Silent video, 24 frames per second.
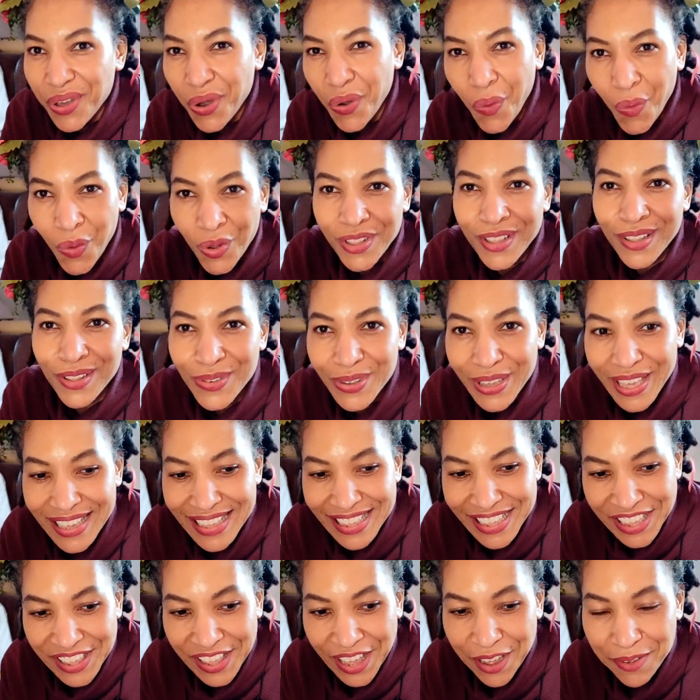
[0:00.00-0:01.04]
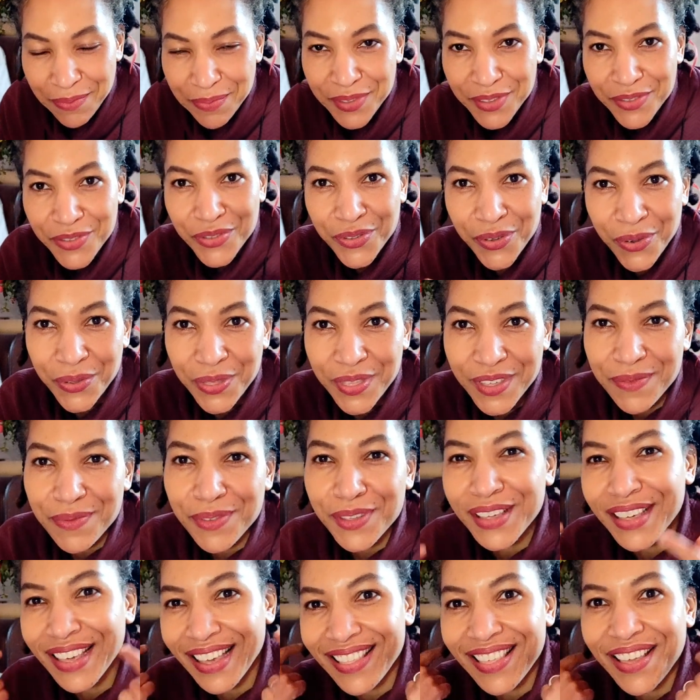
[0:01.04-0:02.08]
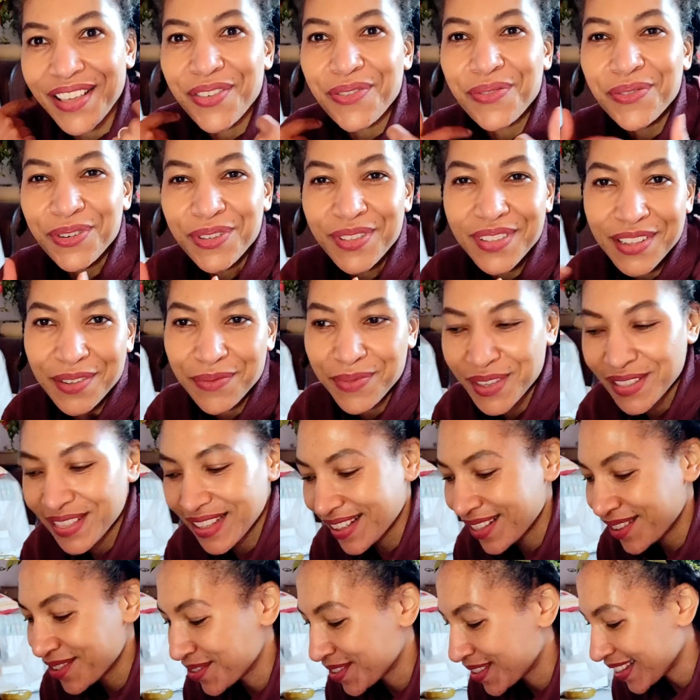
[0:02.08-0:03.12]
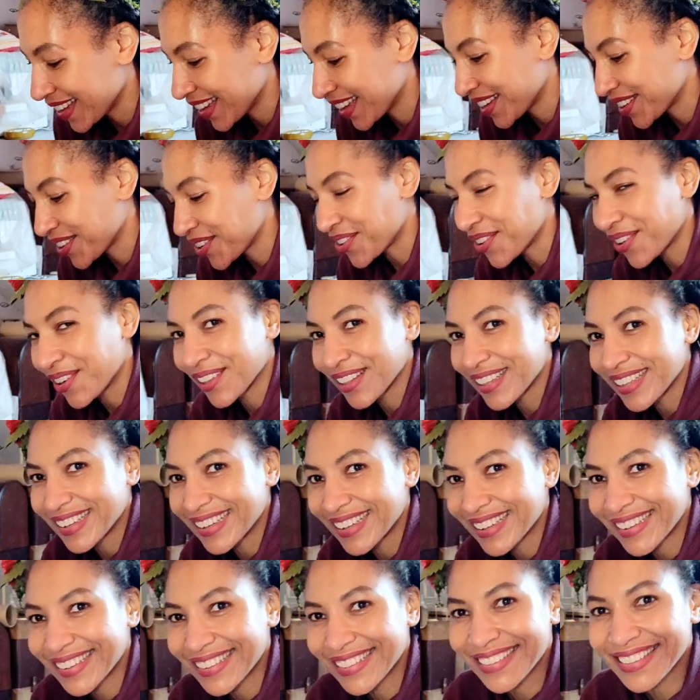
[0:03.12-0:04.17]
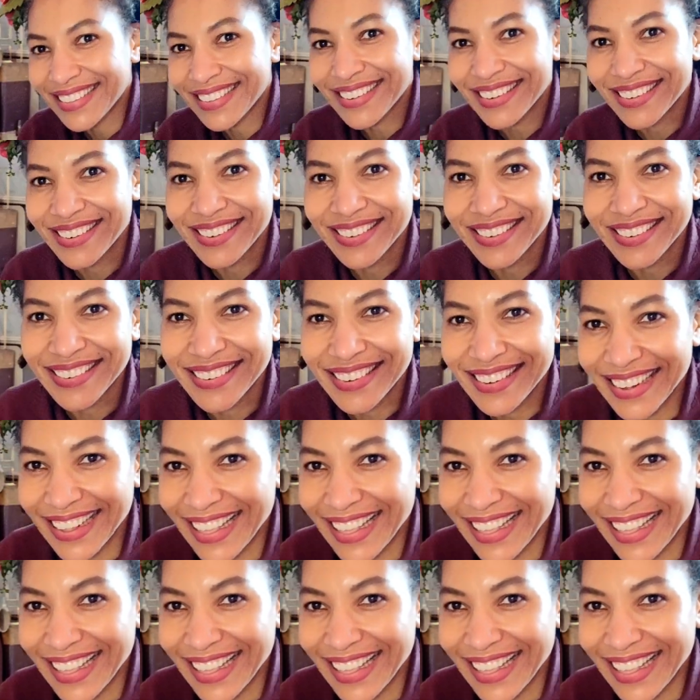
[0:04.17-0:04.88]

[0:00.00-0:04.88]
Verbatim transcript: odd looking shapes, sew them together, and you've got something that looks like a collar. So,